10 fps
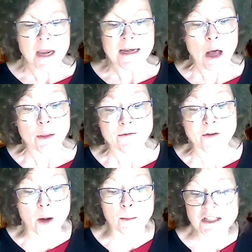Now the
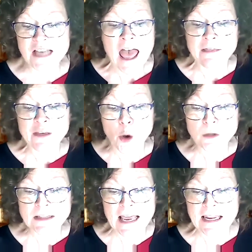farmers and the
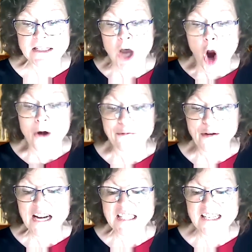old ladies are
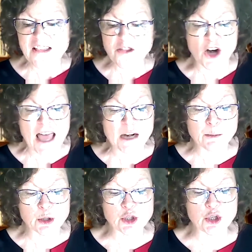afraid to send their
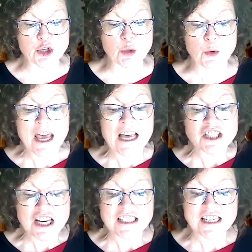animals to you,
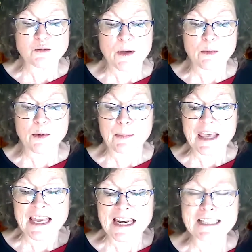just as we were
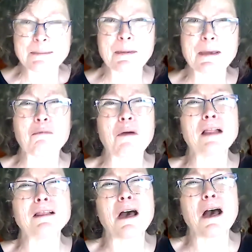beginning to be
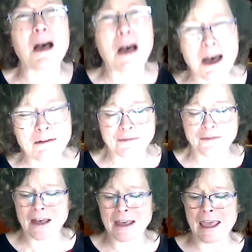well off
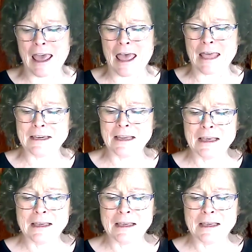again.